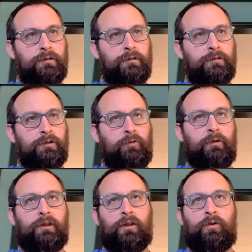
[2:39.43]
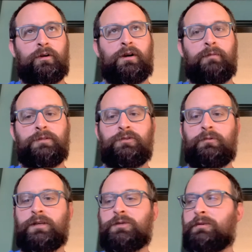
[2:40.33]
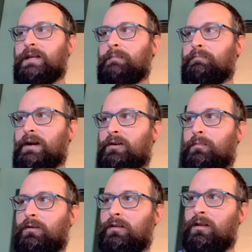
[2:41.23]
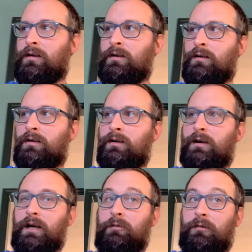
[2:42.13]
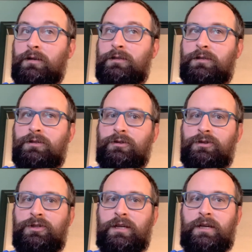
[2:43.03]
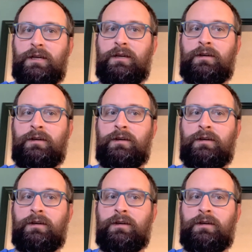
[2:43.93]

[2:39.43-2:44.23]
So when the Lord comes to us with a parable, he wants us to see,